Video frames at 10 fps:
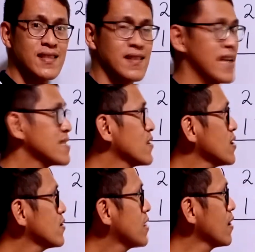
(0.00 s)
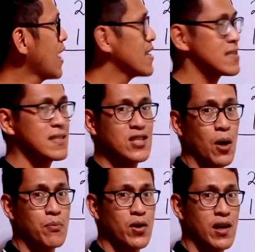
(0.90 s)
Let's go to the last
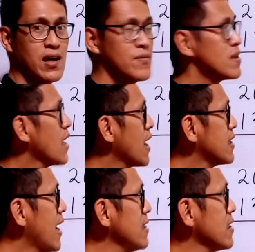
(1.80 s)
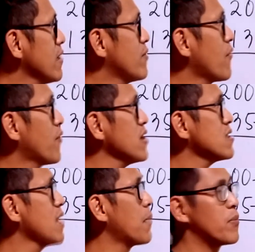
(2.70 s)
number. Again, if the first
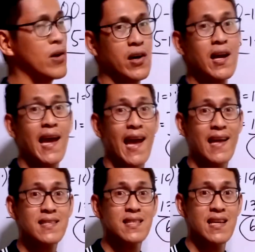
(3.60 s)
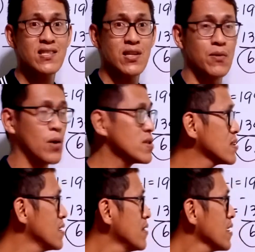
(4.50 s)
number ends in
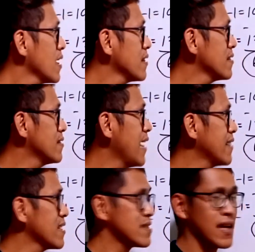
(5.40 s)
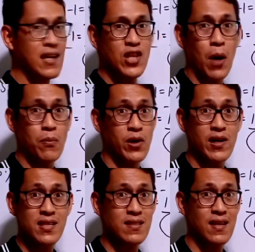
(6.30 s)
zeros, then the second number
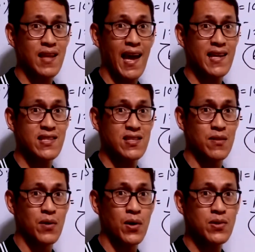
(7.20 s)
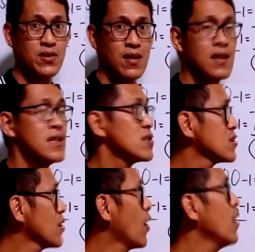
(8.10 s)
does not end in zeros.
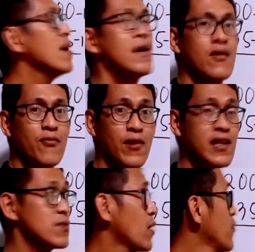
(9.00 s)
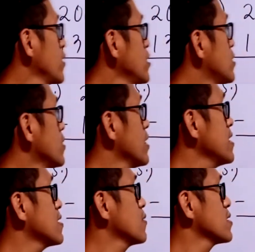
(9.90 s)
So first, what we do
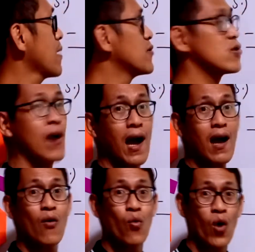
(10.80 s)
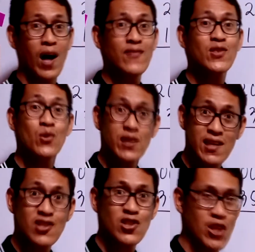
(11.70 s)
is to subtract 1 to
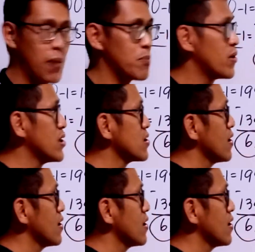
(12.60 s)
each number. So